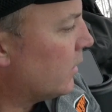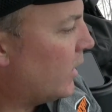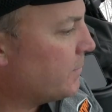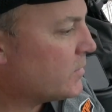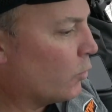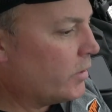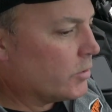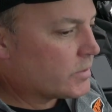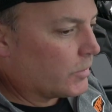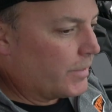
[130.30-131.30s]
keeps the
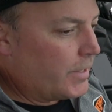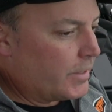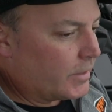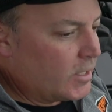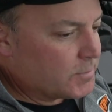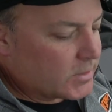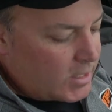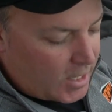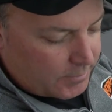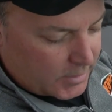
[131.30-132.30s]
windows clean and keeps the
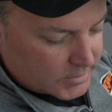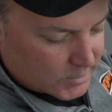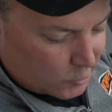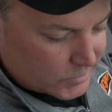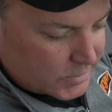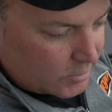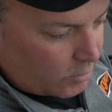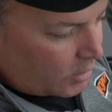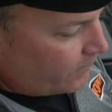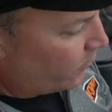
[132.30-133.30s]
cab nice, toasty, and warm